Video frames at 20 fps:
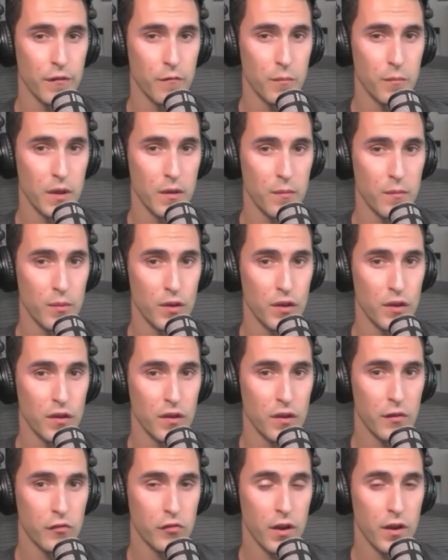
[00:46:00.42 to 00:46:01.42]
of maybe
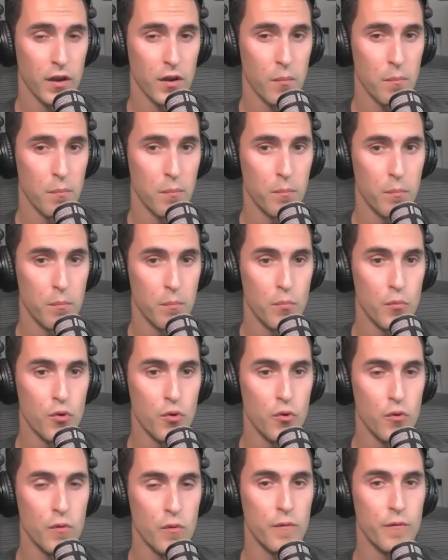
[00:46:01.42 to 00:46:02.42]
trying to
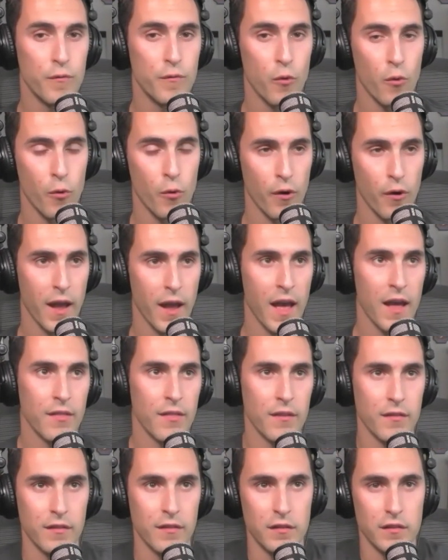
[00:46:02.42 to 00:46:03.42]
move or add
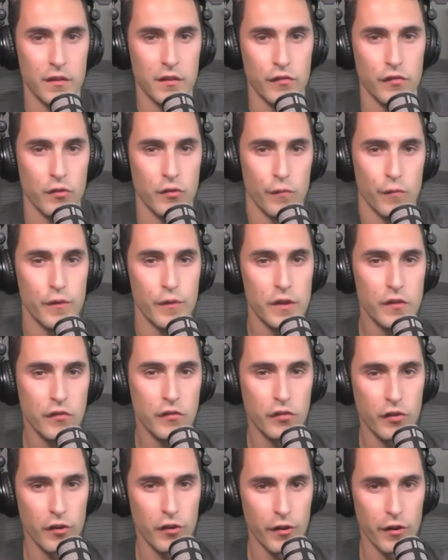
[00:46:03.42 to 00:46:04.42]
this additional
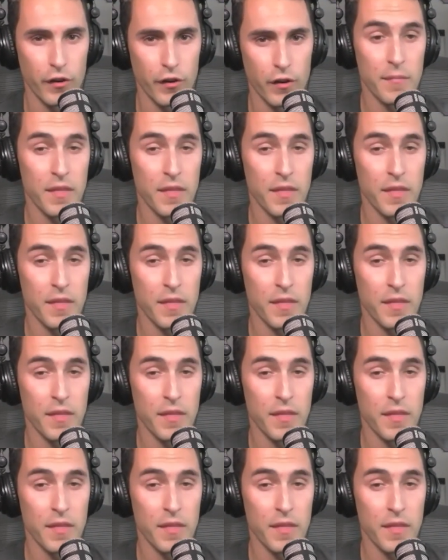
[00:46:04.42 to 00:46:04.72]
feature